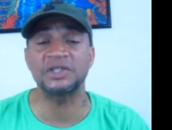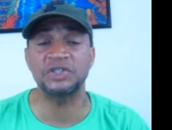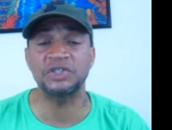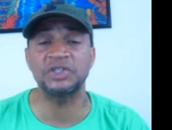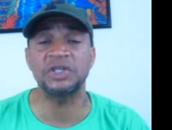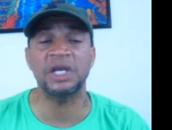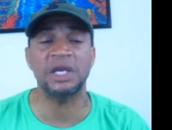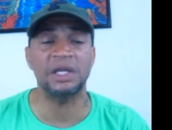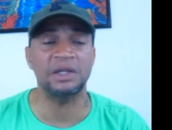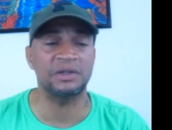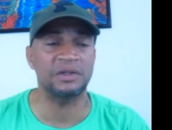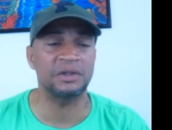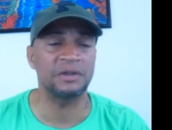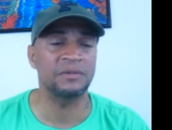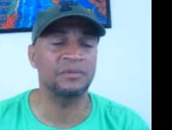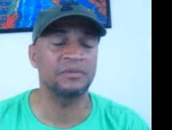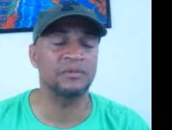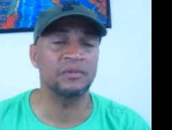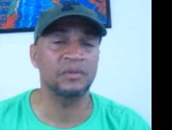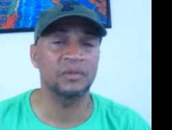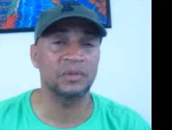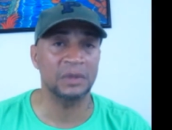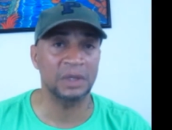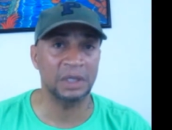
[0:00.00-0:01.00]
shit.
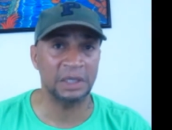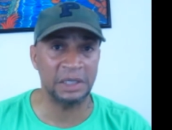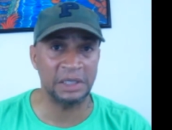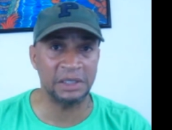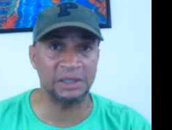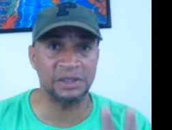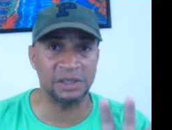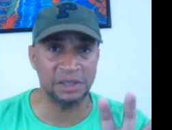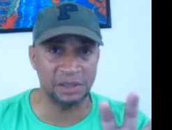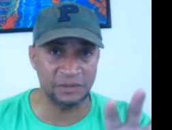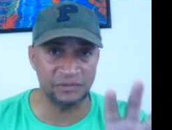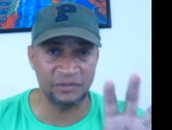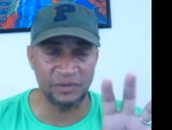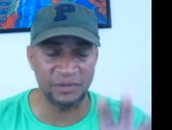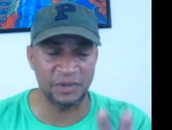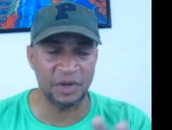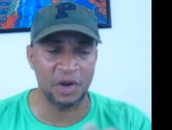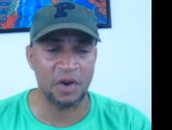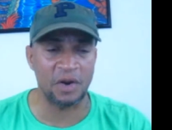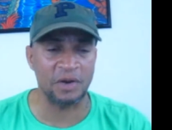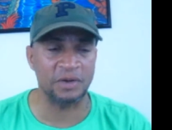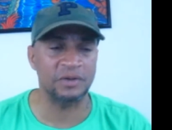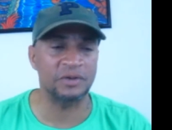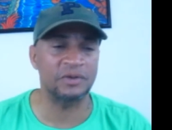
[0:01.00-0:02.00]
This is from
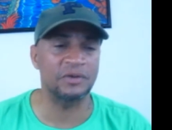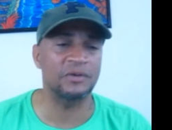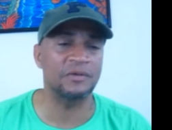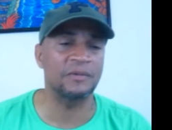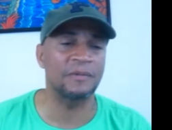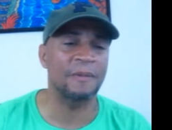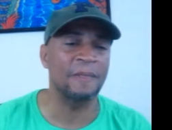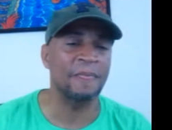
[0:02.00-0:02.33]
the article.